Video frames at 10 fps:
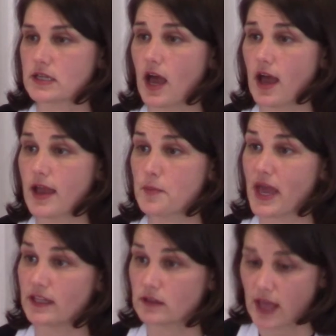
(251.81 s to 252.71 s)
time
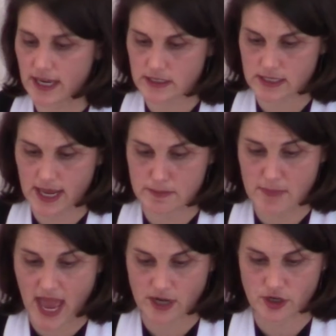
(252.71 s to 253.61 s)
and light and
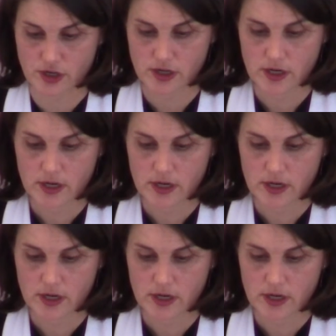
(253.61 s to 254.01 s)
matter.